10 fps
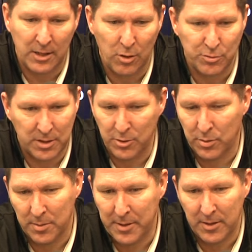that goes into
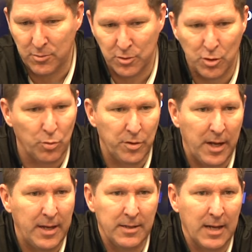it. I mean, there's a school
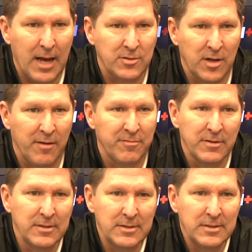day and guys have
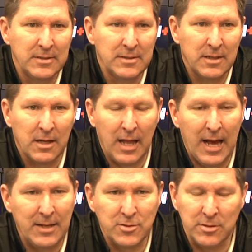
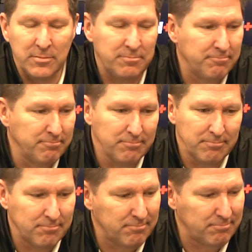class and,
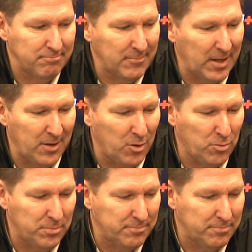you know,